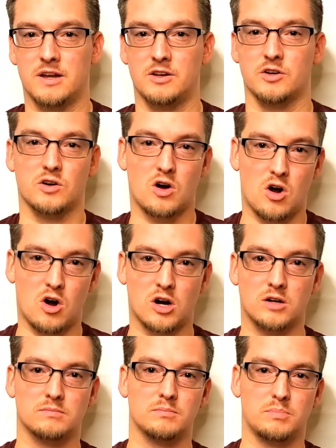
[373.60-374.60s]
in your
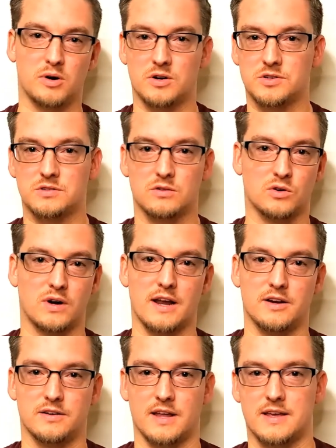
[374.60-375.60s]
car, purse, or
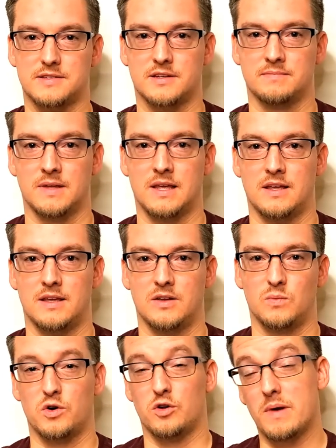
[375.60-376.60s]
at your desk.
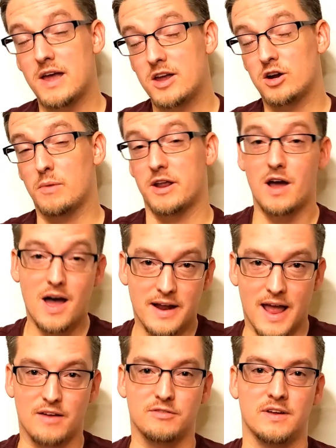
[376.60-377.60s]
What you may or may not
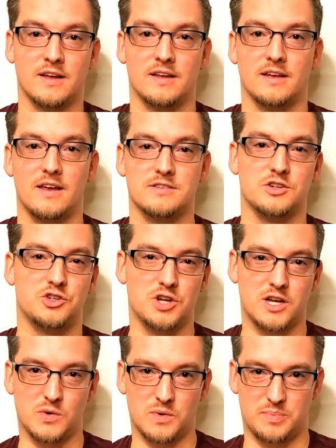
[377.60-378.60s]
have is a
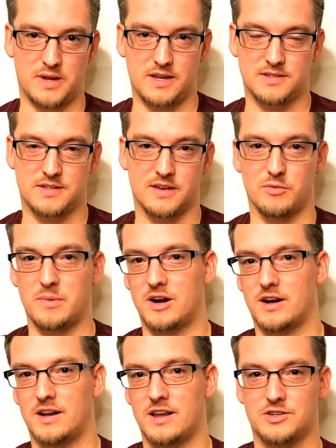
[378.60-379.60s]
genuine piece of
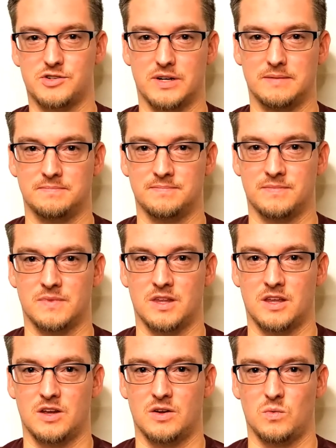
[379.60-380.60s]
American history
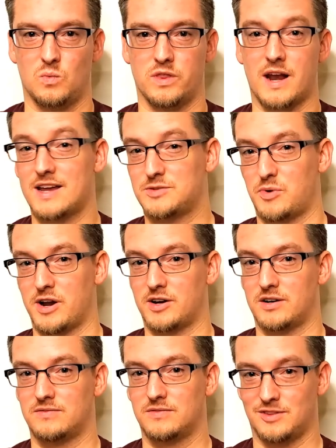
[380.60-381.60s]
with an
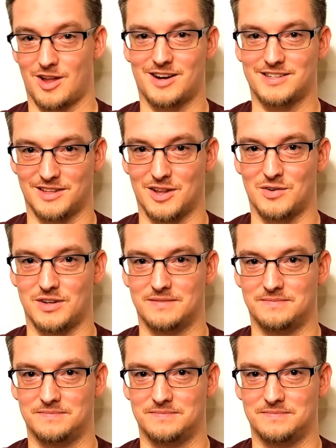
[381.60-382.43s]
icebreaker locked and loaded.